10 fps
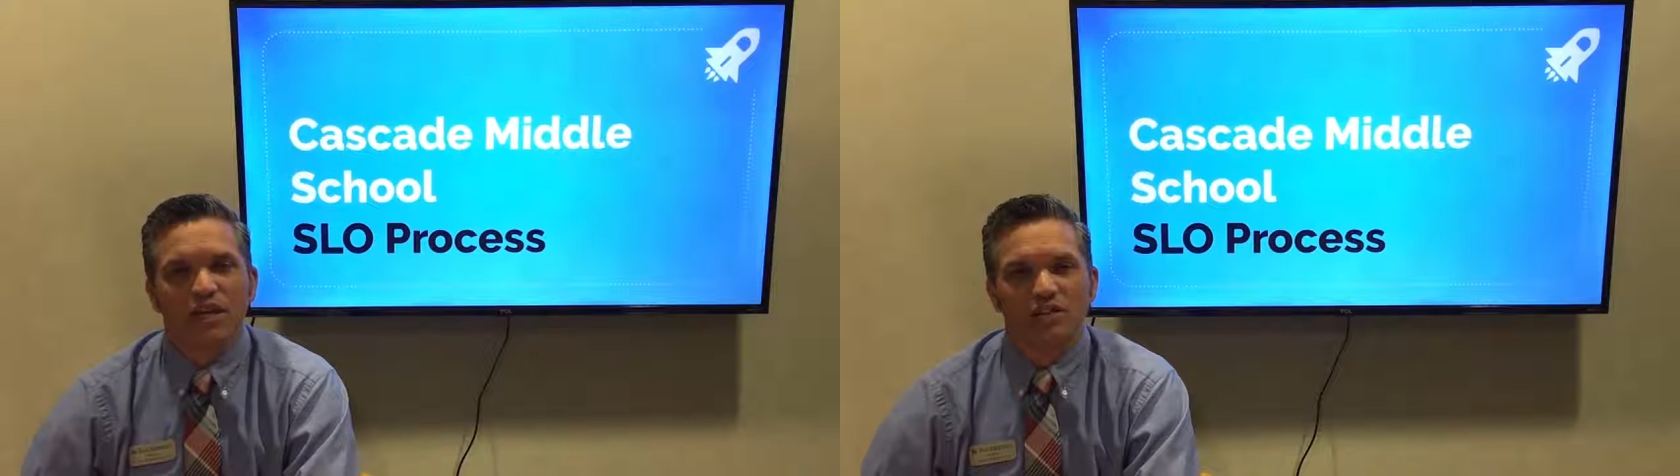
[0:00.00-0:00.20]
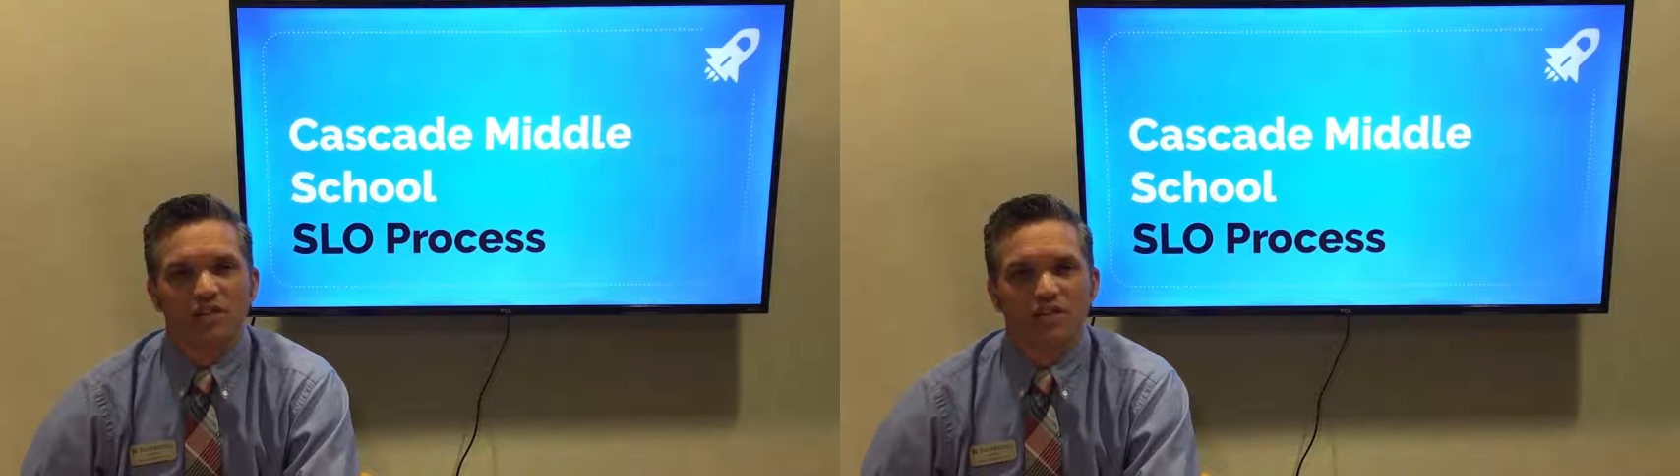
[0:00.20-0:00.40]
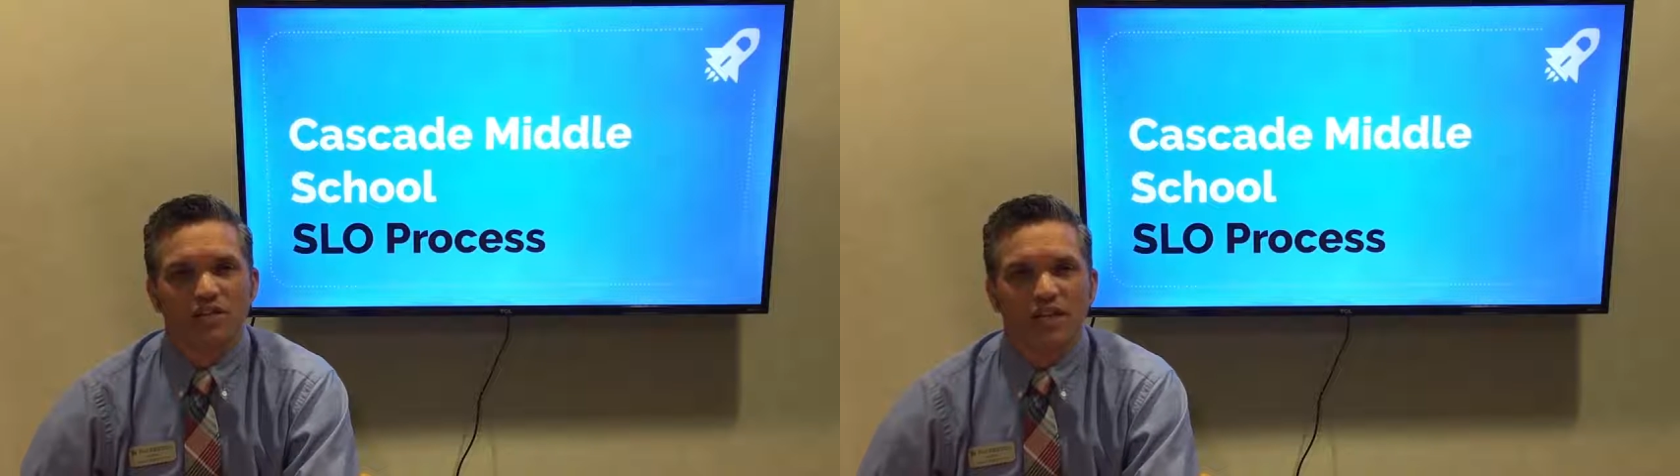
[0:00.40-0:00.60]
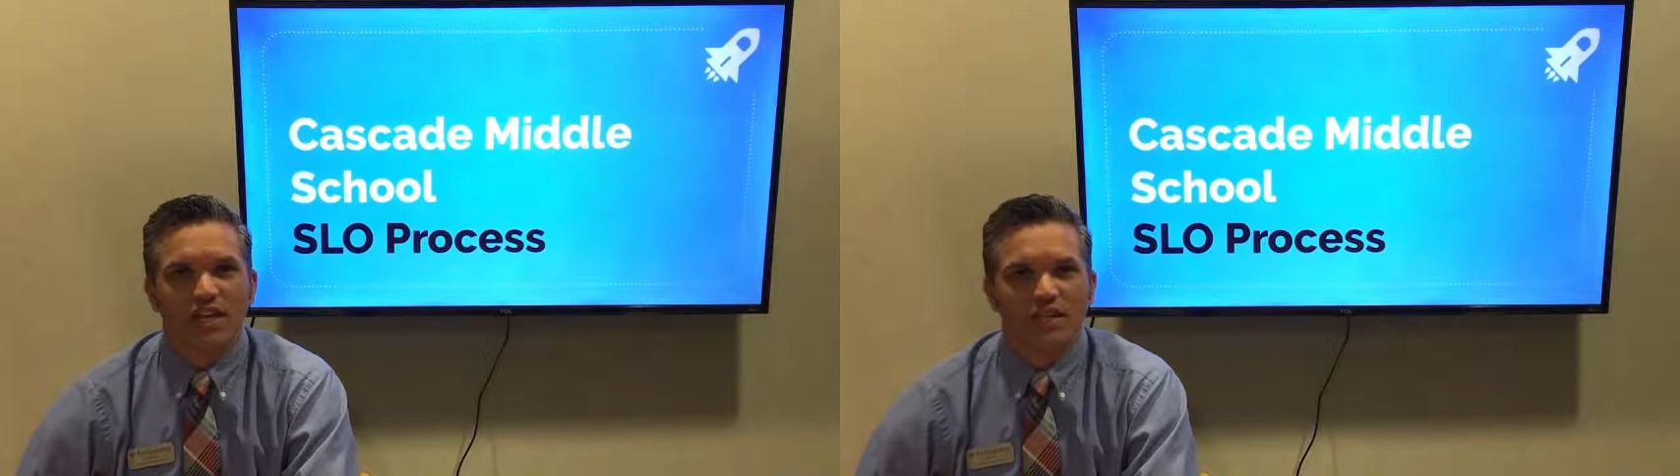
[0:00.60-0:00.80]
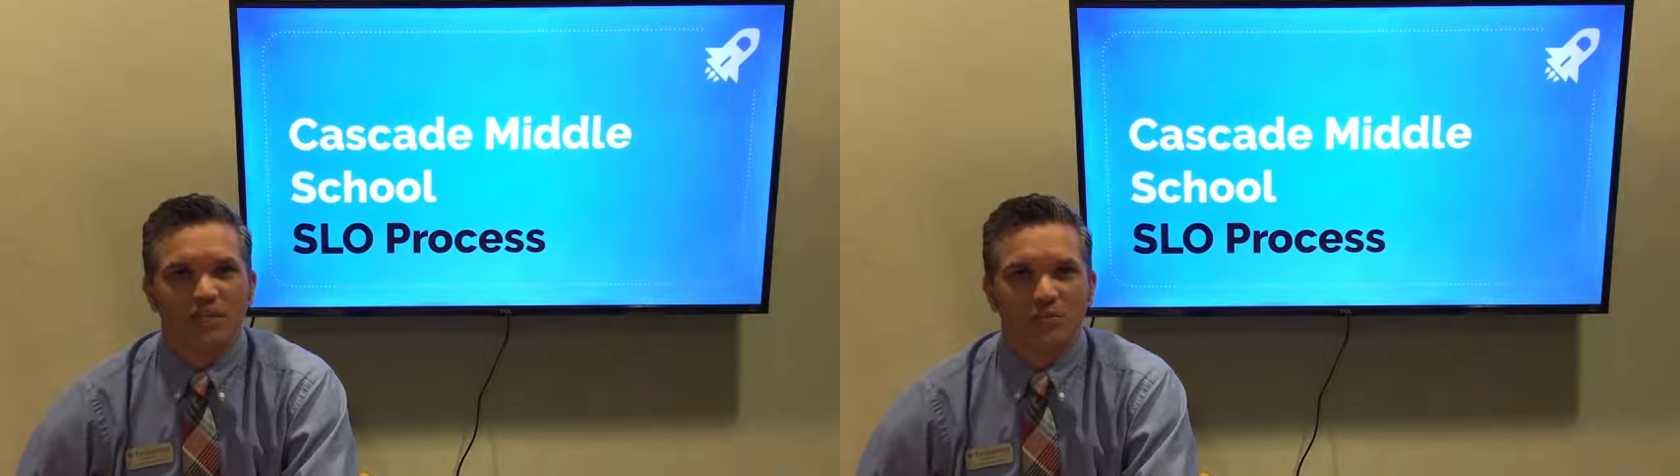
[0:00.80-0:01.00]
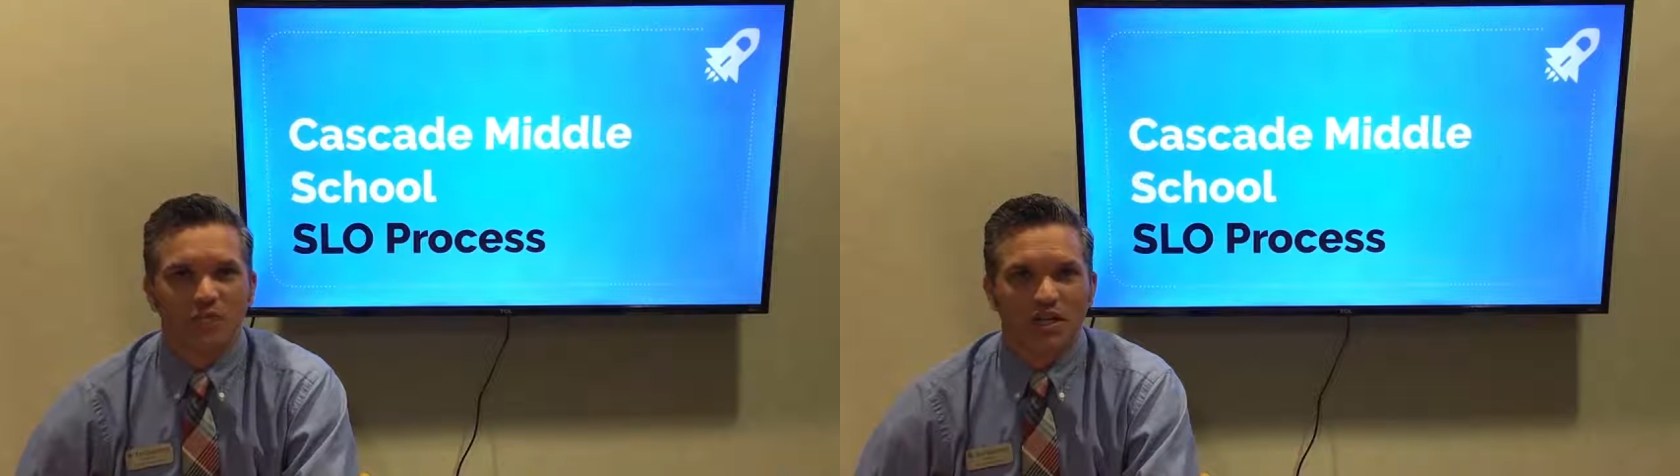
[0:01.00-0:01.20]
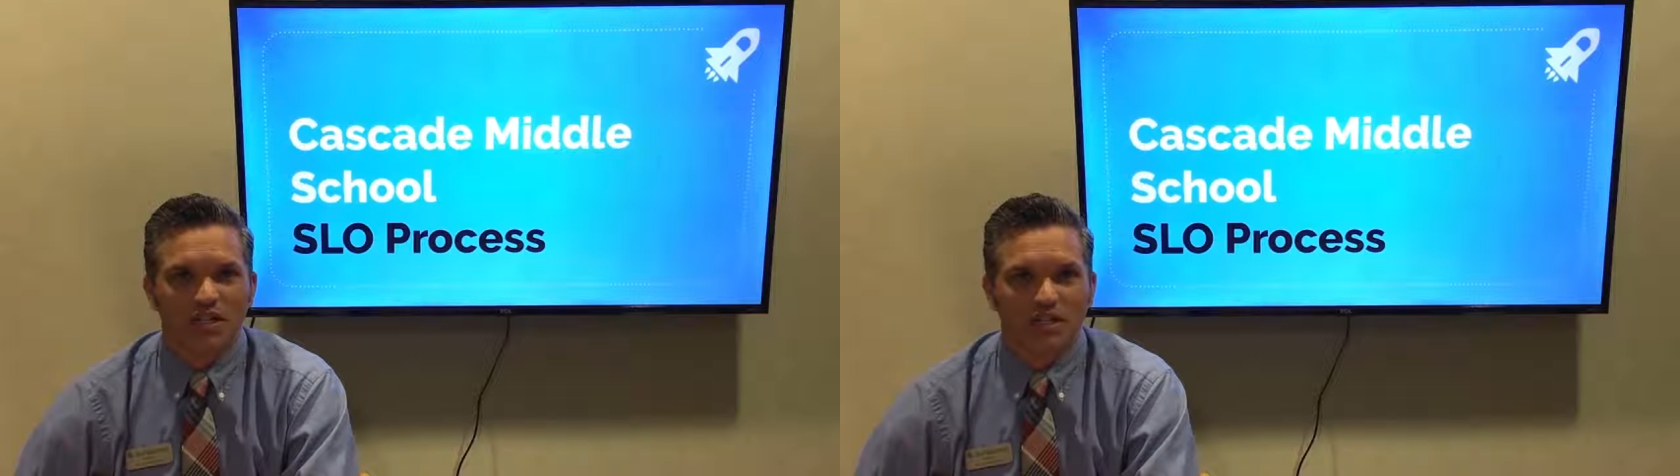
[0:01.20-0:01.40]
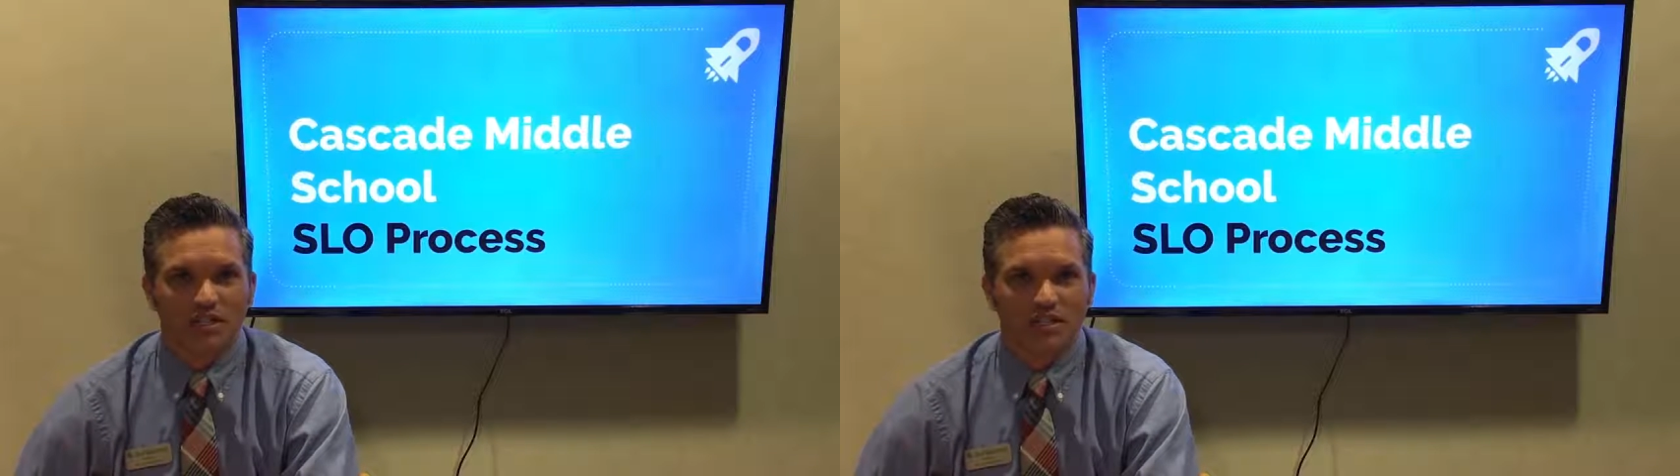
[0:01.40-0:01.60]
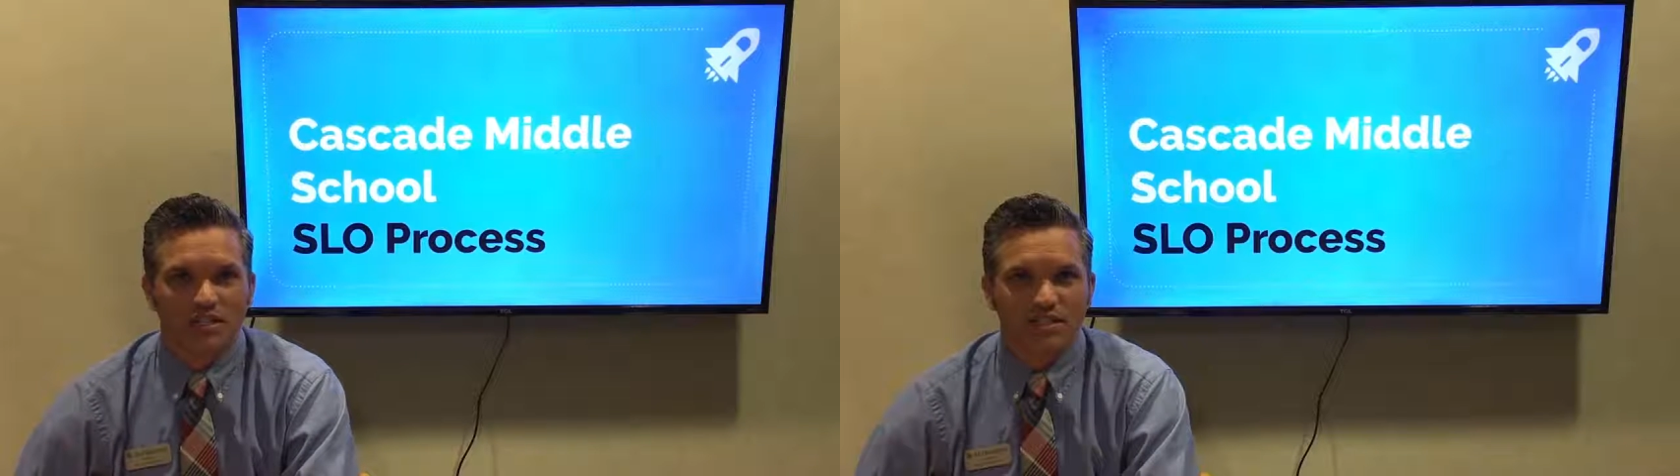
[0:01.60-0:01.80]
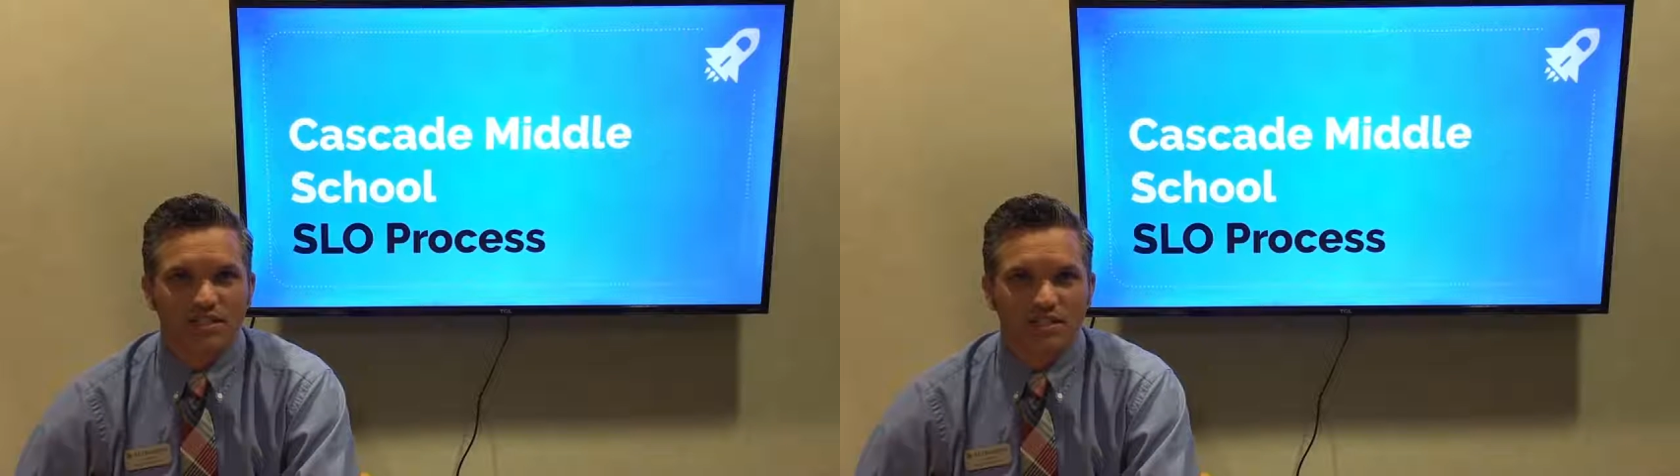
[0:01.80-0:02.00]
as far as the SLO process is
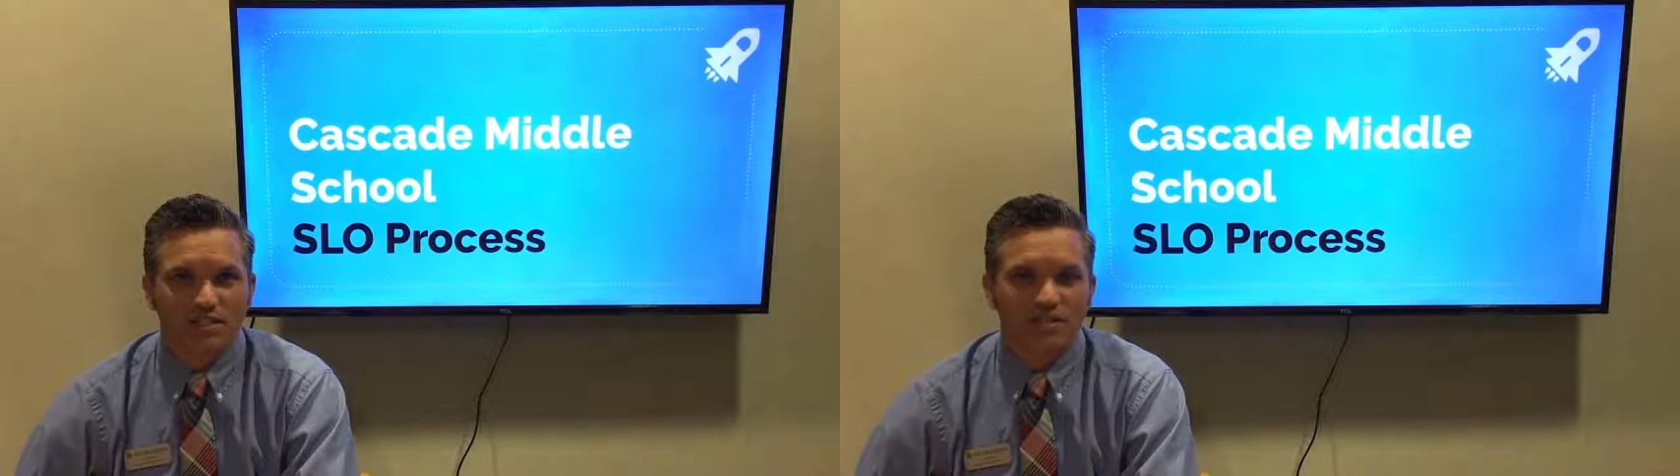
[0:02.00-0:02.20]
concerned.